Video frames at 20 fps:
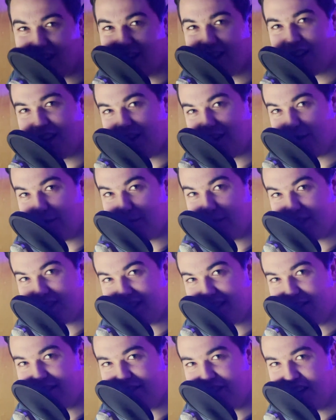You must
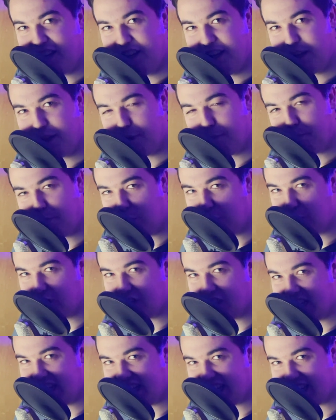fear the
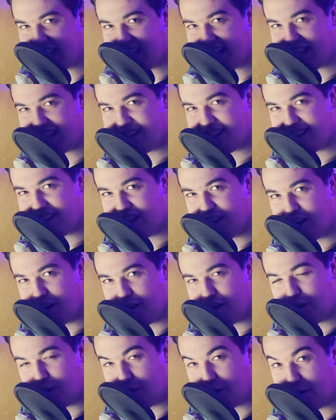boogleek,
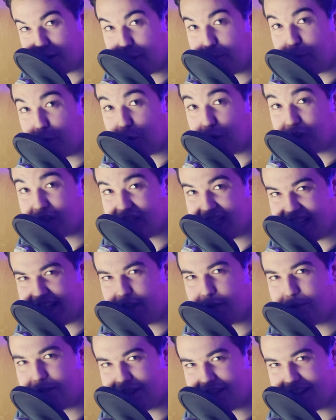or the
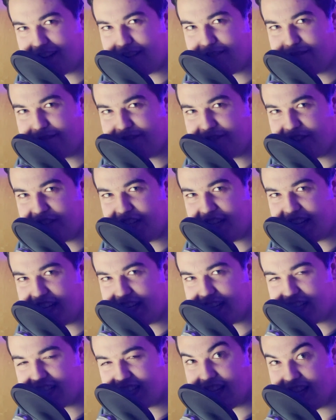boogleek will come for you.
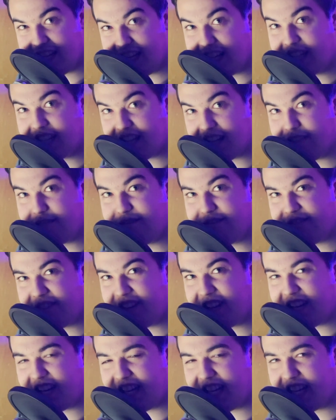He'll come for
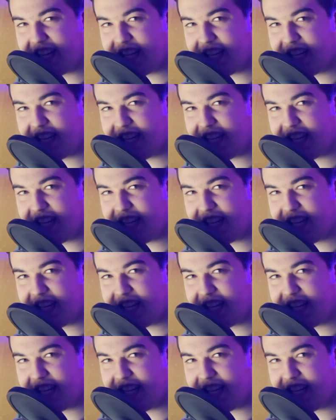you.